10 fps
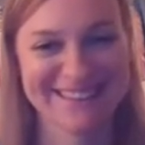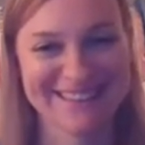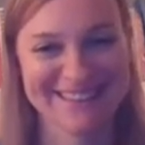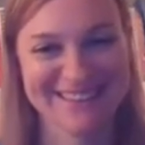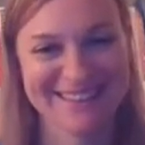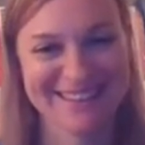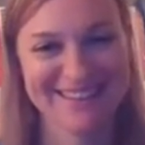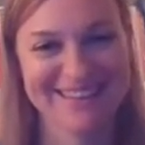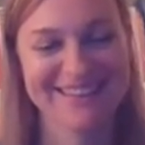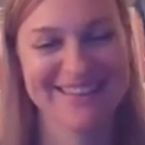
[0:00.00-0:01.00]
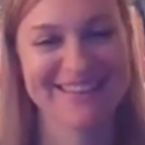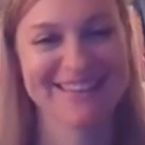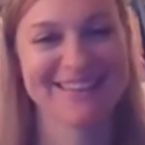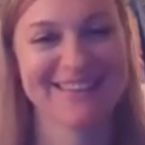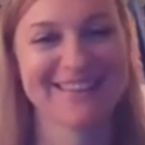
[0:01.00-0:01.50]

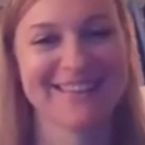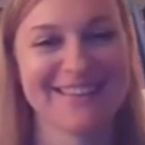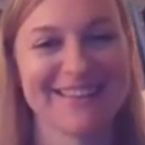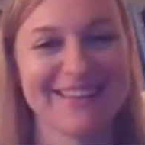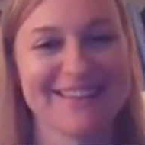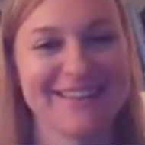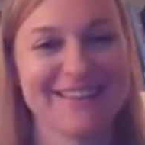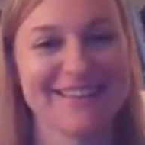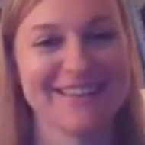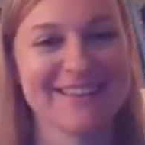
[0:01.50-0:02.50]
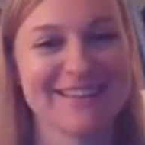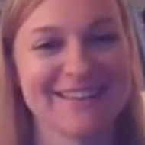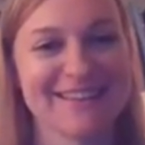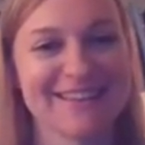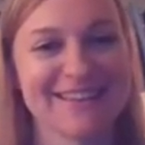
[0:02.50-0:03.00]

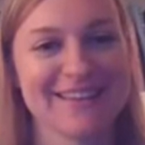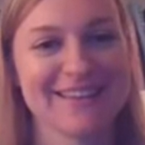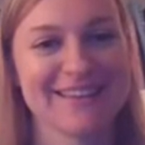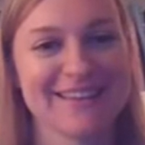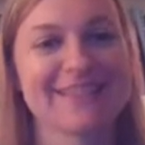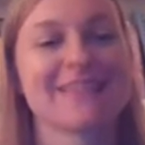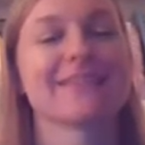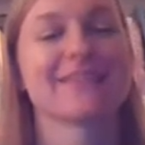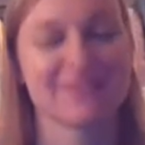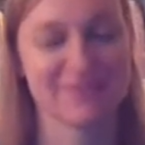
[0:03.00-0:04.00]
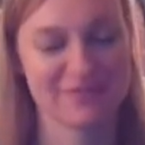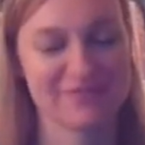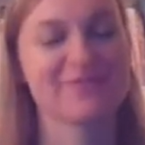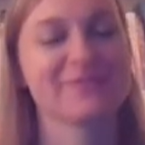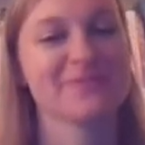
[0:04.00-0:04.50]

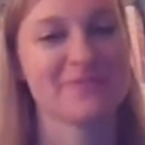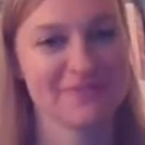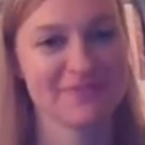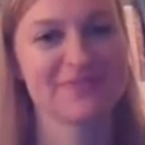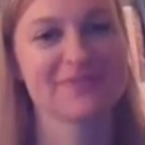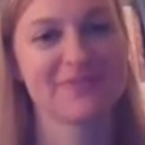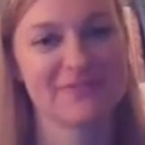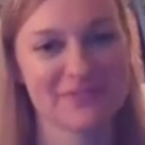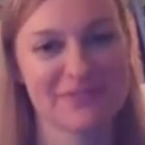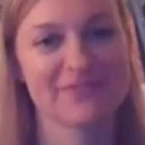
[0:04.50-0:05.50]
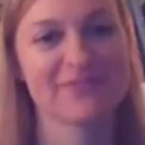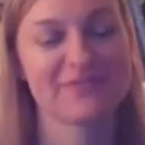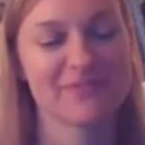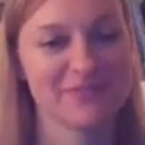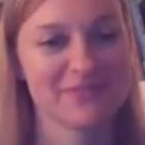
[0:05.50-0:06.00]

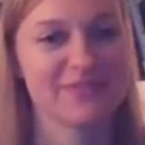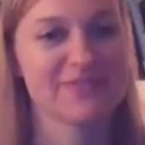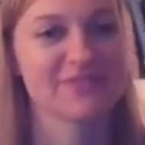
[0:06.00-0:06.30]
(silent)